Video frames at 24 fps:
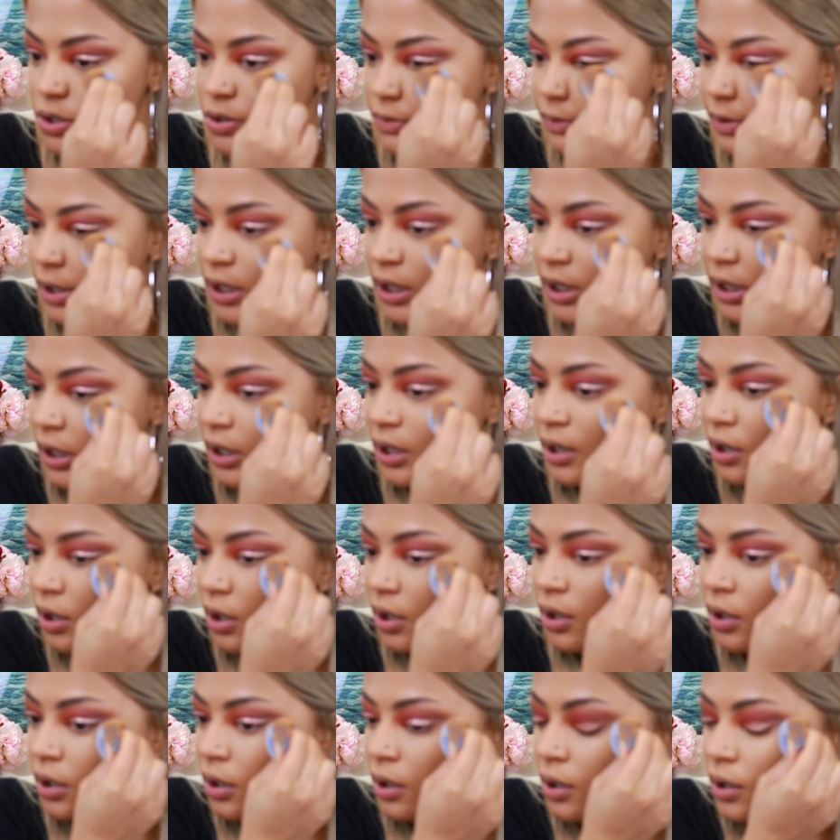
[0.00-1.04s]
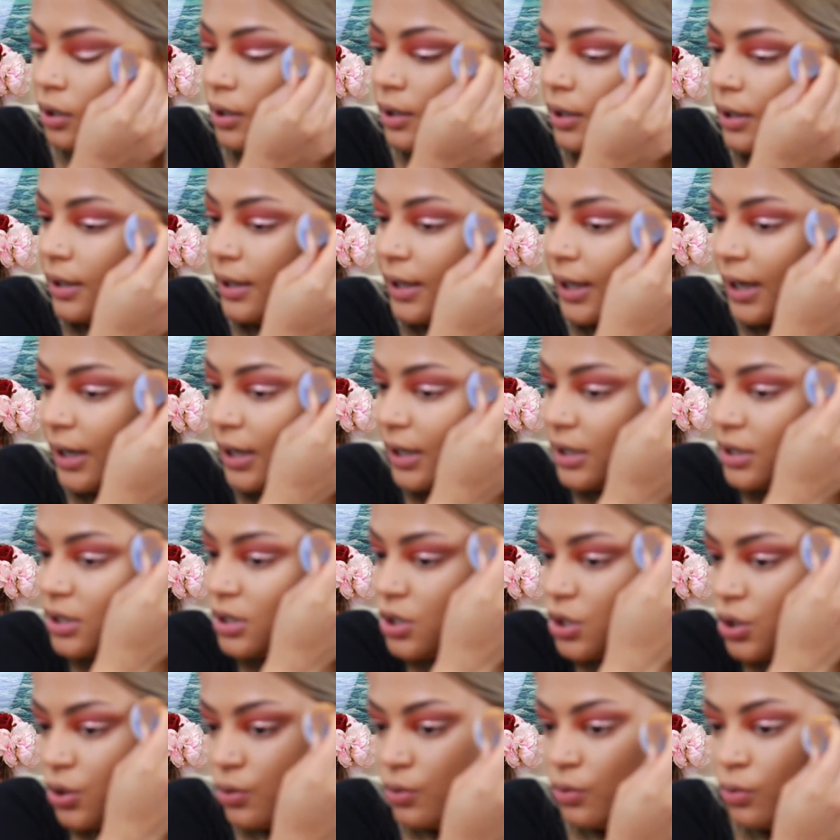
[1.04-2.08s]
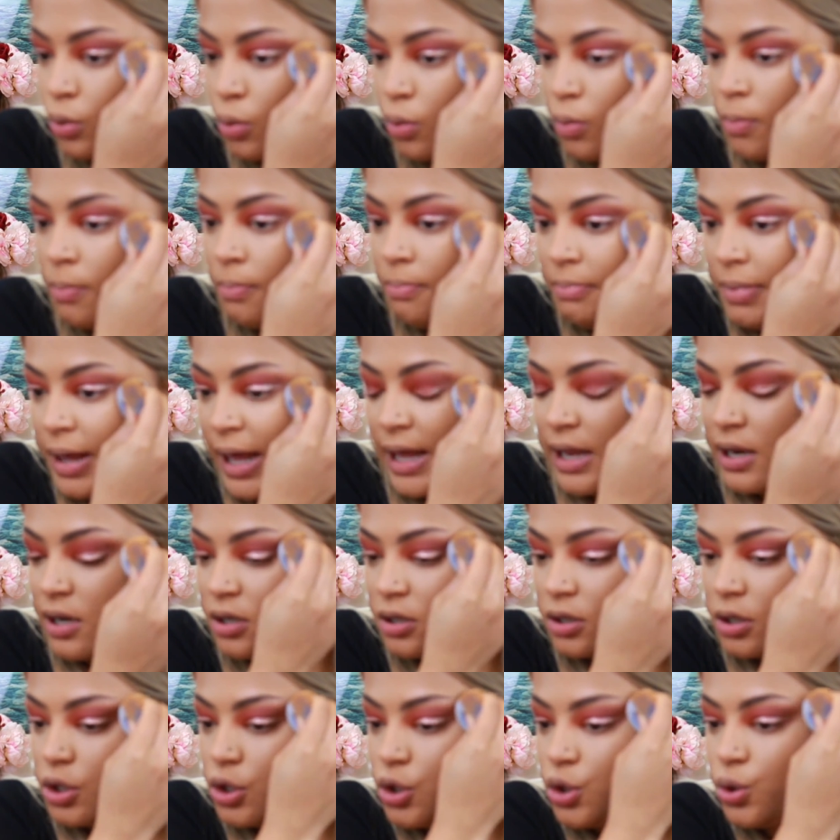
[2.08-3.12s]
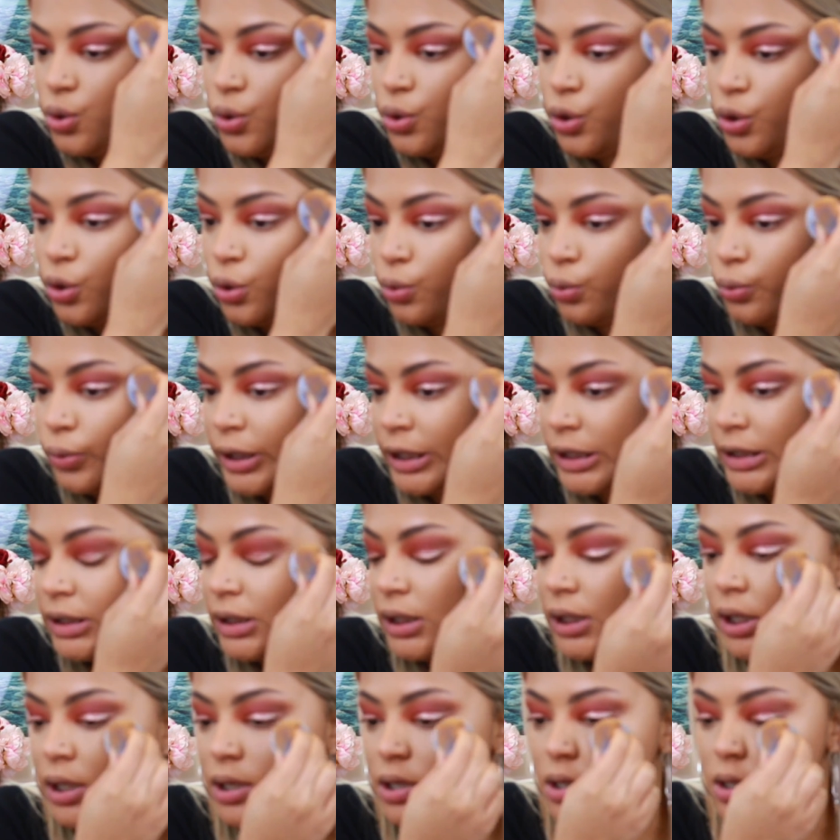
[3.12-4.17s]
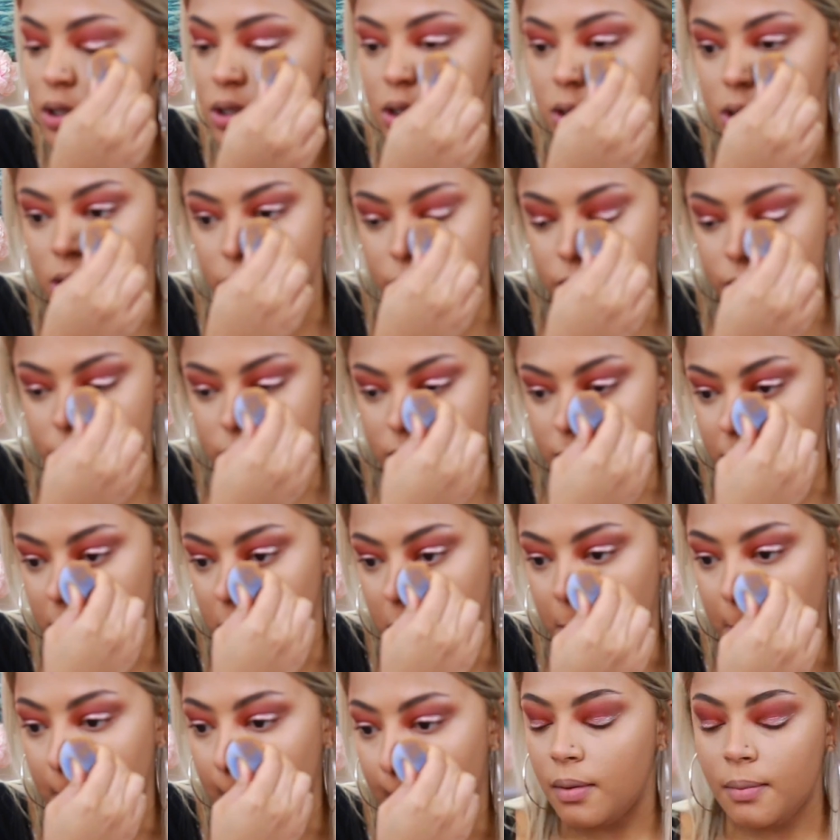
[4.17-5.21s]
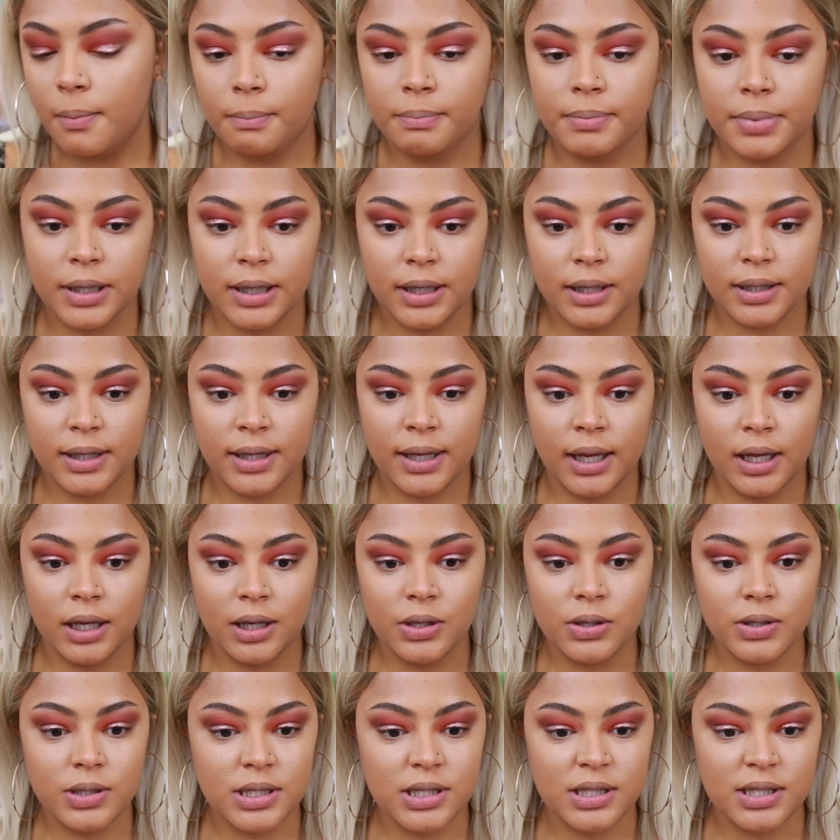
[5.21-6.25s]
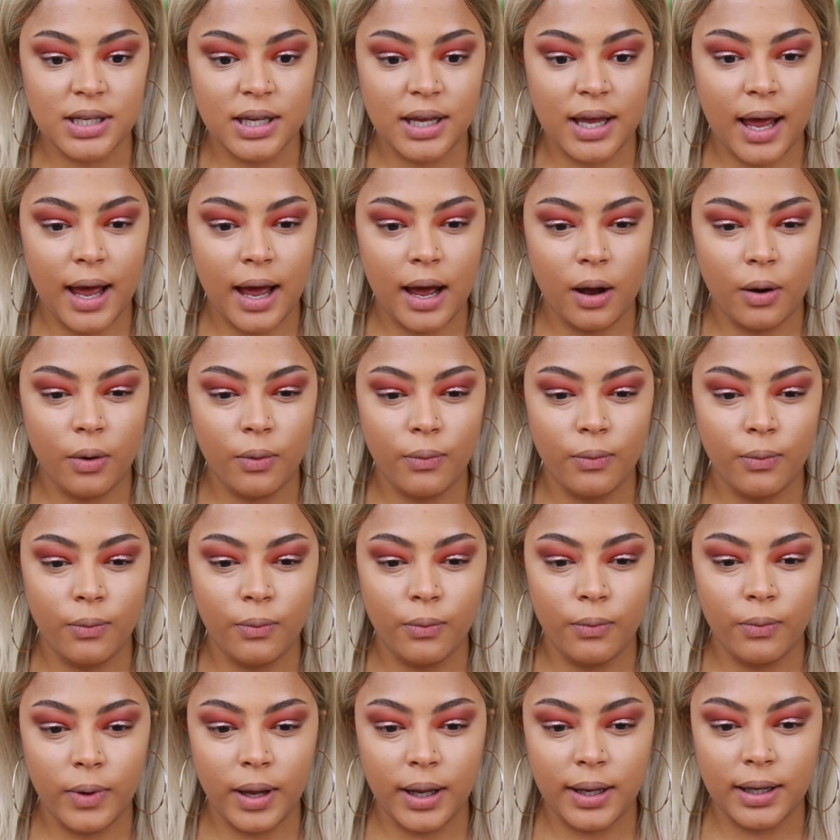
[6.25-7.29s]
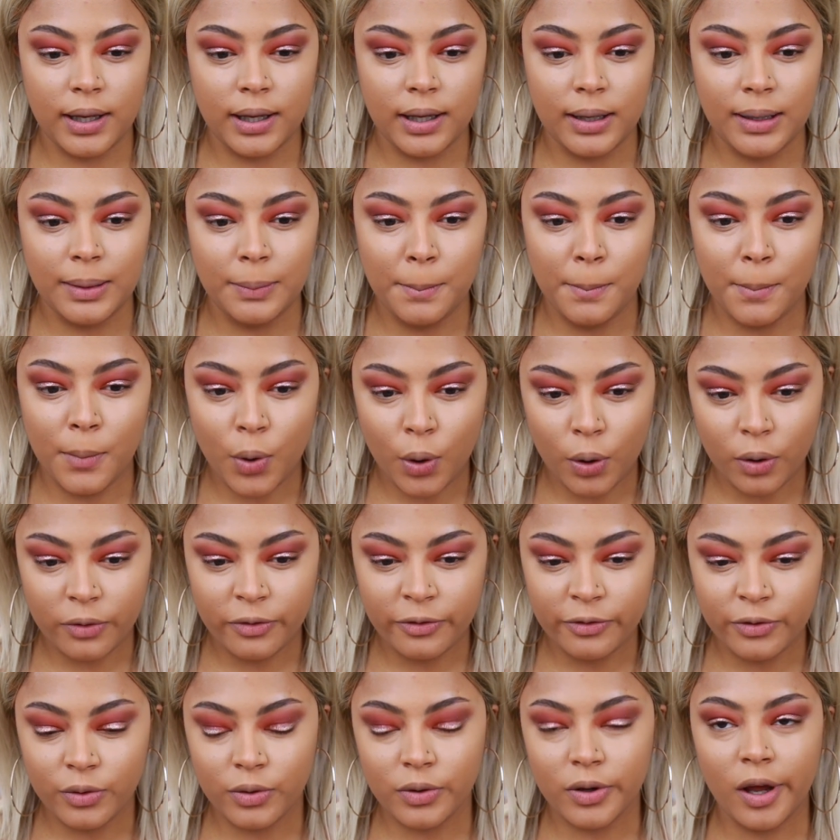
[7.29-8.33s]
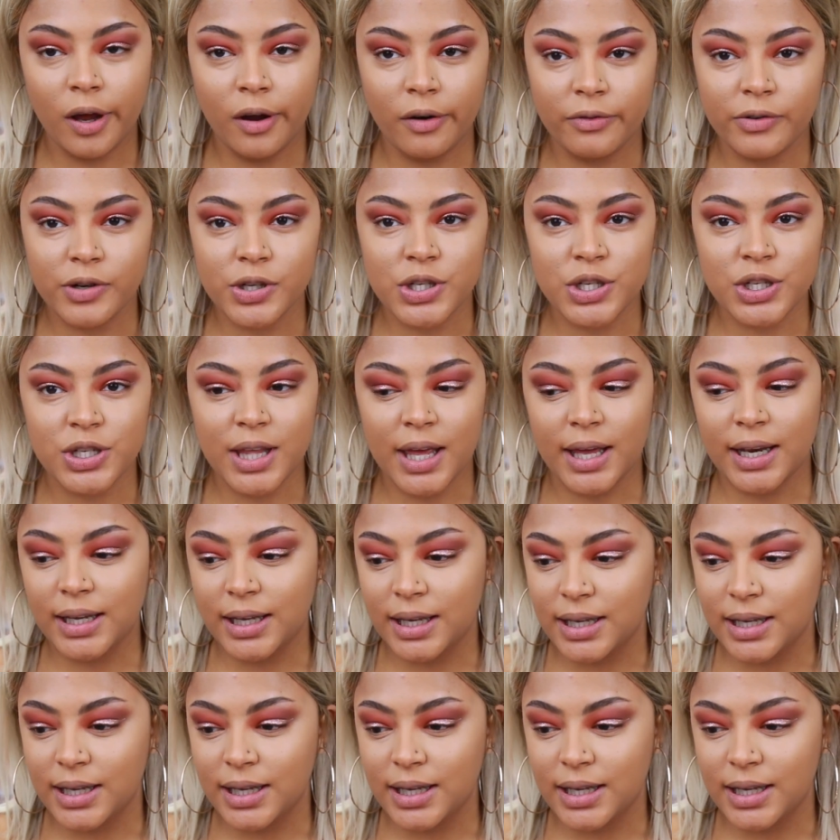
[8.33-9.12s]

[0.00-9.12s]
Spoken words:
to really get it to bend to your will, so to speak. But can you see how way more full coverage that